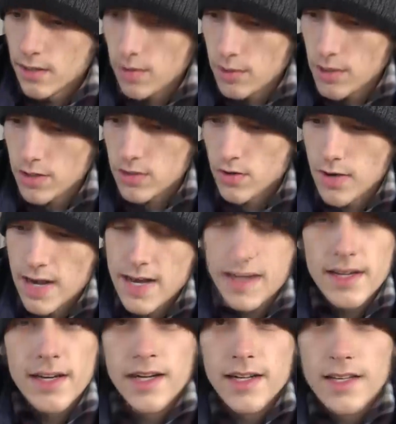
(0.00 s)
We also had
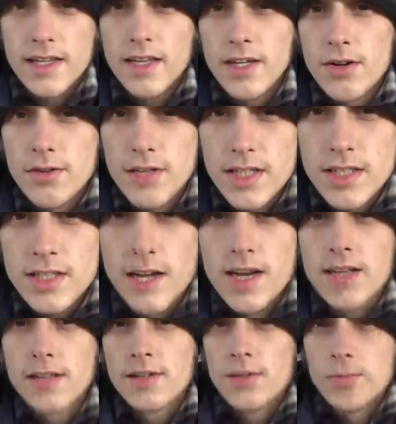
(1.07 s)
Keone
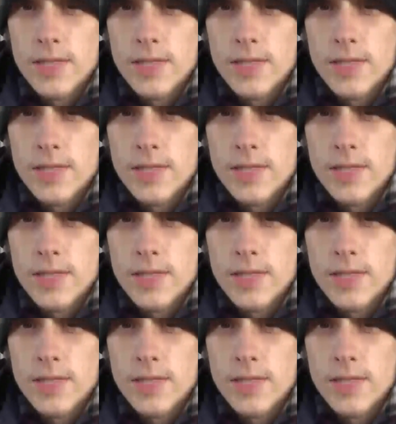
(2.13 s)
Tyler